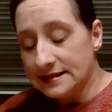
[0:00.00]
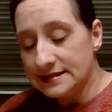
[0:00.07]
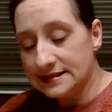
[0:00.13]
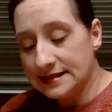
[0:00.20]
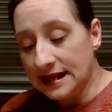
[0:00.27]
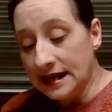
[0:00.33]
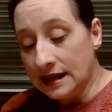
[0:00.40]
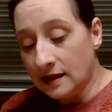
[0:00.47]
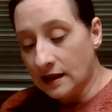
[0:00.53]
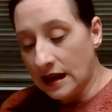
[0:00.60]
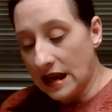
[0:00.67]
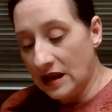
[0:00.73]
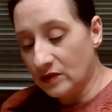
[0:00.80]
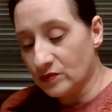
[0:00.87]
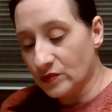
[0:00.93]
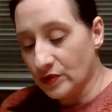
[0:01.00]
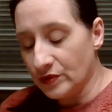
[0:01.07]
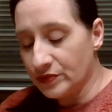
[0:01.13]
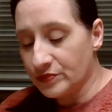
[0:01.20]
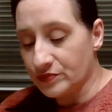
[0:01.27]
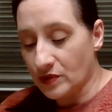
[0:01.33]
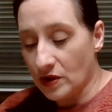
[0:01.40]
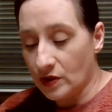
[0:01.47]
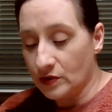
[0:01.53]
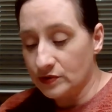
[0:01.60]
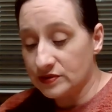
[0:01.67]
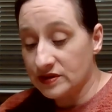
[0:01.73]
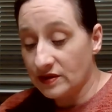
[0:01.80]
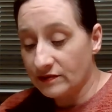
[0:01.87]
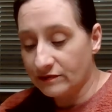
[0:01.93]
Dink and Ruth
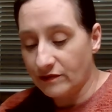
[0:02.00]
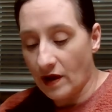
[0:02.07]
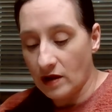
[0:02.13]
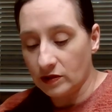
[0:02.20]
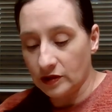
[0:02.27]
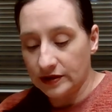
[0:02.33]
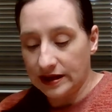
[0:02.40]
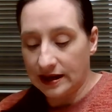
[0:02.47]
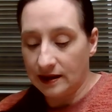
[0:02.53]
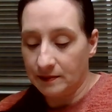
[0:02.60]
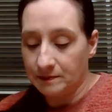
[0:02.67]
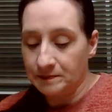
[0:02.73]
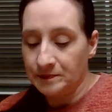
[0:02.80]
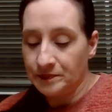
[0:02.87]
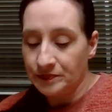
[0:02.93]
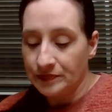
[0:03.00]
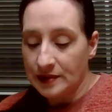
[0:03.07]
Rose followed him.